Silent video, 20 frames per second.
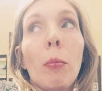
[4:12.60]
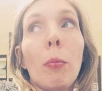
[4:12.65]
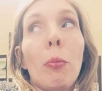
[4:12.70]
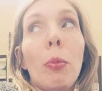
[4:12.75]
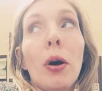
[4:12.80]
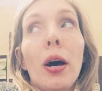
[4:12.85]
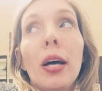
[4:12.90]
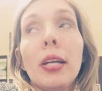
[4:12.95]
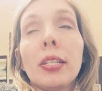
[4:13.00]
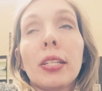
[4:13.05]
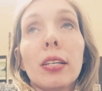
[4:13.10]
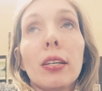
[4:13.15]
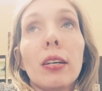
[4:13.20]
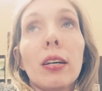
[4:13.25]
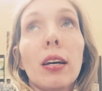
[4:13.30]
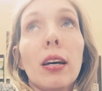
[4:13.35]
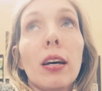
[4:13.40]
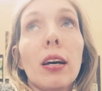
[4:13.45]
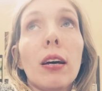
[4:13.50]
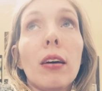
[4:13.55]
But
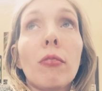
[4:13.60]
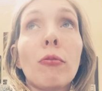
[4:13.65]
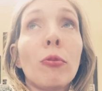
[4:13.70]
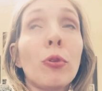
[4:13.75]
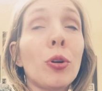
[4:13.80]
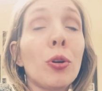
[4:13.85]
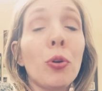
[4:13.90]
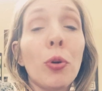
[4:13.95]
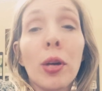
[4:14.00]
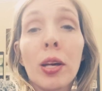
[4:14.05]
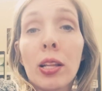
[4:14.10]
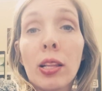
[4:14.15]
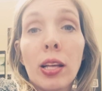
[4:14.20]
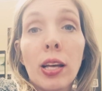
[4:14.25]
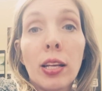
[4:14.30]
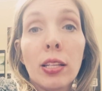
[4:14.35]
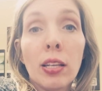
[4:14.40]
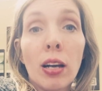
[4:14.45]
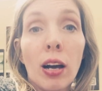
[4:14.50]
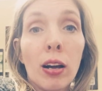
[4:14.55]
real
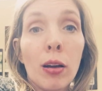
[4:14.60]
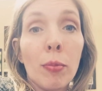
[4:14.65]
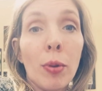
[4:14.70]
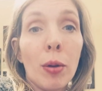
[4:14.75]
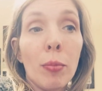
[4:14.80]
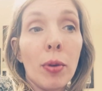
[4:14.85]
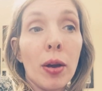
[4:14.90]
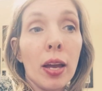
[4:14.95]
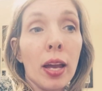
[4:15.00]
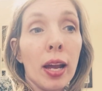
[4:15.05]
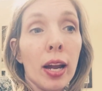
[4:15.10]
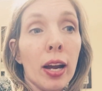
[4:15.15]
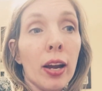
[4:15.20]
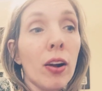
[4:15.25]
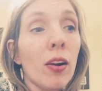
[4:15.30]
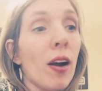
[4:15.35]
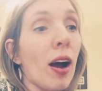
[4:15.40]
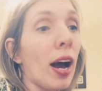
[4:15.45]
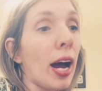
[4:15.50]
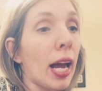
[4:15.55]
quickly talk about my
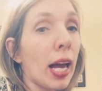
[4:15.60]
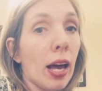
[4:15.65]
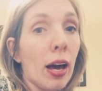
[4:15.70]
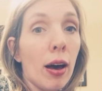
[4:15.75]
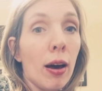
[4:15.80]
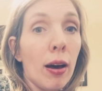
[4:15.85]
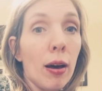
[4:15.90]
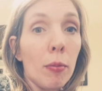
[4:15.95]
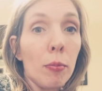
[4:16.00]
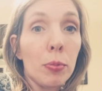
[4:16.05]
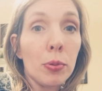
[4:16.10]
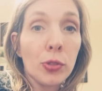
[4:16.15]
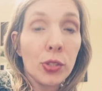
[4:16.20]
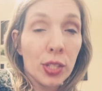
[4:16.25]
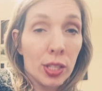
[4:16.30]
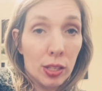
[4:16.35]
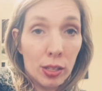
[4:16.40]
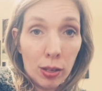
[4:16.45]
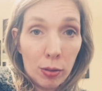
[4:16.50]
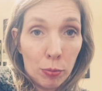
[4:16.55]
hair. I got a
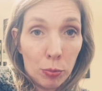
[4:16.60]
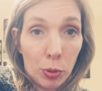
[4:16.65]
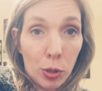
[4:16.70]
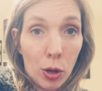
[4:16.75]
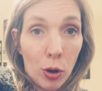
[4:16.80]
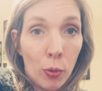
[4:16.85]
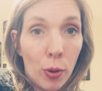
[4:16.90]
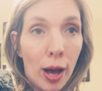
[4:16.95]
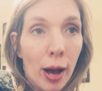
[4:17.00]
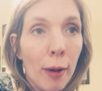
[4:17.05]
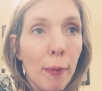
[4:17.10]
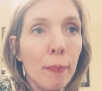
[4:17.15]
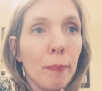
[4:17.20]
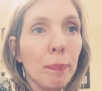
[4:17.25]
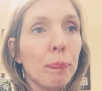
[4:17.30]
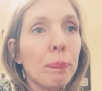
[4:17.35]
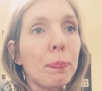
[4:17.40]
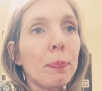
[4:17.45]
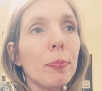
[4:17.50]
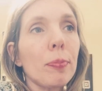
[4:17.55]
Brazilian blowout.
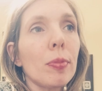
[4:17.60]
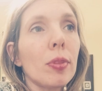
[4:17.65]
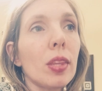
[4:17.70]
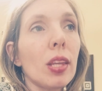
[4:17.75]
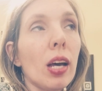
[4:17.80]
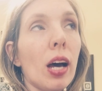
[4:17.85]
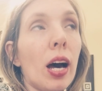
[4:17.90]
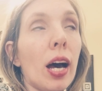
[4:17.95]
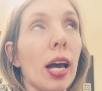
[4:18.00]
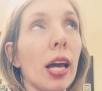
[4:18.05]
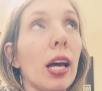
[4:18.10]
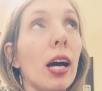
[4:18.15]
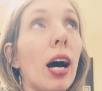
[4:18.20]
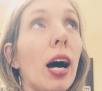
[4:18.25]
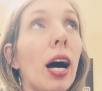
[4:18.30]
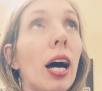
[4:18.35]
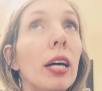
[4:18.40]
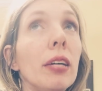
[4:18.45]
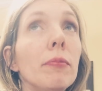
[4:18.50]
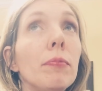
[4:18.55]
I
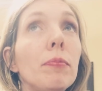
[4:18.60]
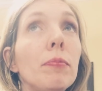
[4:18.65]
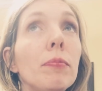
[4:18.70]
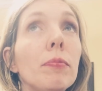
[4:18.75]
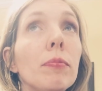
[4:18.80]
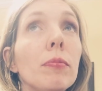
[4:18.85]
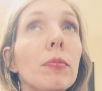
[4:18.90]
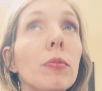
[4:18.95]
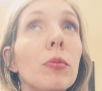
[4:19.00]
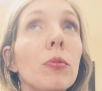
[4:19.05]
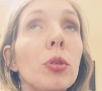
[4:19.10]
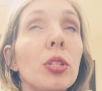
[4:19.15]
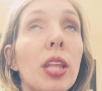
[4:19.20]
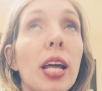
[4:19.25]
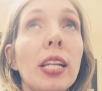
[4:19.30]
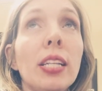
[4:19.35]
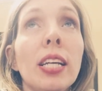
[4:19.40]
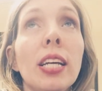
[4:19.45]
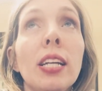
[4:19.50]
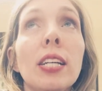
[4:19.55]
got, what
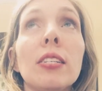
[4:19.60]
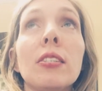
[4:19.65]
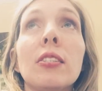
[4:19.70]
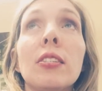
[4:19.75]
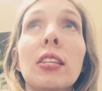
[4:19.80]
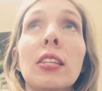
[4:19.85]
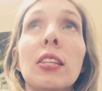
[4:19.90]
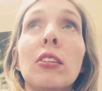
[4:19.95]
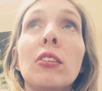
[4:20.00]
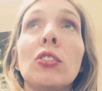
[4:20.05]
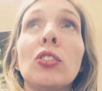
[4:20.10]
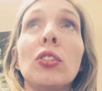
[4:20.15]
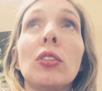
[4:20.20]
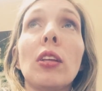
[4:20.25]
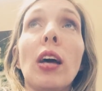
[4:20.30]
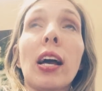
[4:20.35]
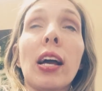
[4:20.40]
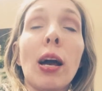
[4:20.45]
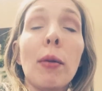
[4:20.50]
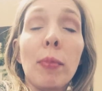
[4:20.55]
they did is
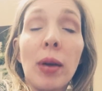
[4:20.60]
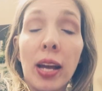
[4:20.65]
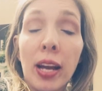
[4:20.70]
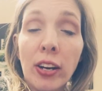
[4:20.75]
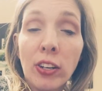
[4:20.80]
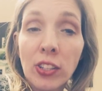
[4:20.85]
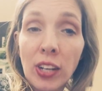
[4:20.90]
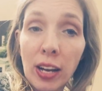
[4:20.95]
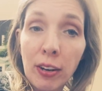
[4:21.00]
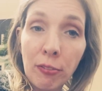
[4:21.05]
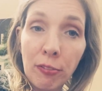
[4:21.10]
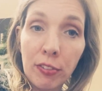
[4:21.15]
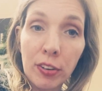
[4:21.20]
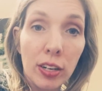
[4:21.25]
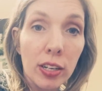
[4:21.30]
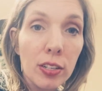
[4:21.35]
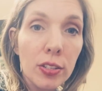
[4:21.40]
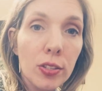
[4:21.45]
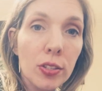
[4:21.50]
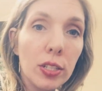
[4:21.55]
I got my hair dyed
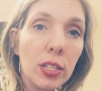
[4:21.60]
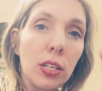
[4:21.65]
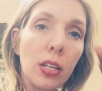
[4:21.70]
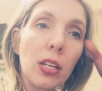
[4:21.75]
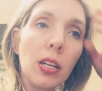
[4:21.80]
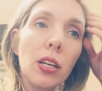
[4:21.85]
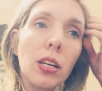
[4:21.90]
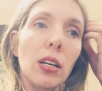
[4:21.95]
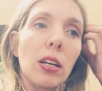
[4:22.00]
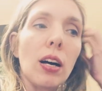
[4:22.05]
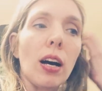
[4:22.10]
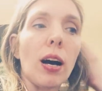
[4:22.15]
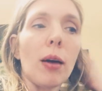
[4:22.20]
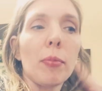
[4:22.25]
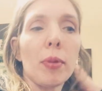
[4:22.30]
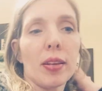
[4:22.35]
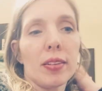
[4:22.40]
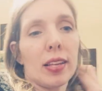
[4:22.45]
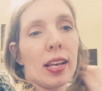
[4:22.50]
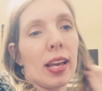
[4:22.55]
first
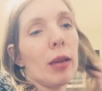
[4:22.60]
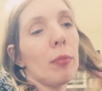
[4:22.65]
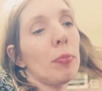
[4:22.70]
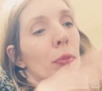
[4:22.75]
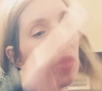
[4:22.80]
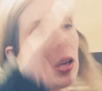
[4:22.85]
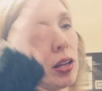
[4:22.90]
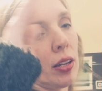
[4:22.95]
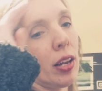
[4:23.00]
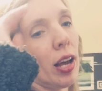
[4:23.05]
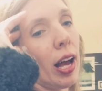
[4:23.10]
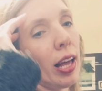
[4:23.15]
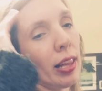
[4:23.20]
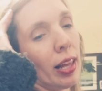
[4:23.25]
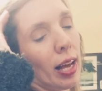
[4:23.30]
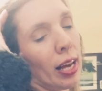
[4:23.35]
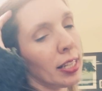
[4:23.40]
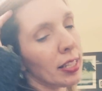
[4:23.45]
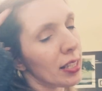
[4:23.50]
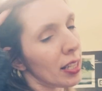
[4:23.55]
because um, I get blonde
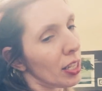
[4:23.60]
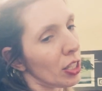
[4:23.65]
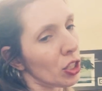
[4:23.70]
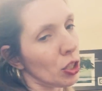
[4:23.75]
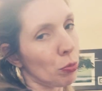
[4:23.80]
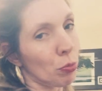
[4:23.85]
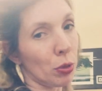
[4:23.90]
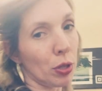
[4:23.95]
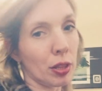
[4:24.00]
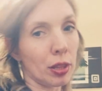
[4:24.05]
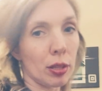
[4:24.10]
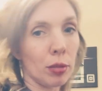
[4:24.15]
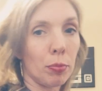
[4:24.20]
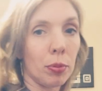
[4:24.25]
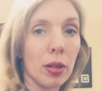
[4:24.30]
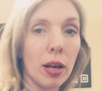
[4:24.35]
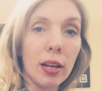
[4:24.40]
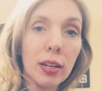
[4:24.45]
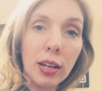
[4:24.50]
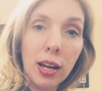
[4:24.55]
highlights, and she put the
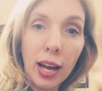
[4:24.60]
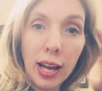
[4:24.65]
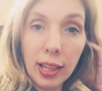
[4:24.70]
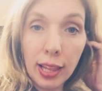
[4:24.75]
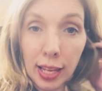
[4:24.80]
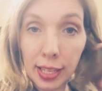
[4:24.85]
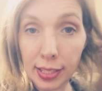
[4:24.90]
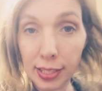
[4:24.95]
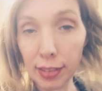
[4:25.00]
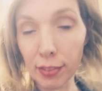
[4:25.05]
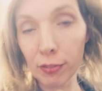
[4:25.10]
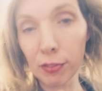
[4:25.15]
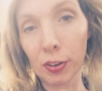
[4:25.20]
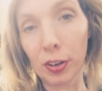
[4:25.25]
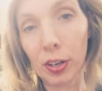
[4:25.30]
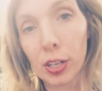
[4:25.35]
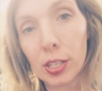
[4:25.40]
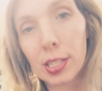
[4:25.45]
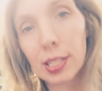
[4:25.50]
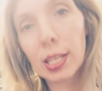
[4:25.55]
blonde highlights in
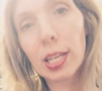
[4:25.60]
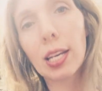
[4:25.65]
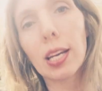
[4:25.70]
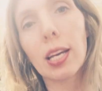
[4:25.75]
first.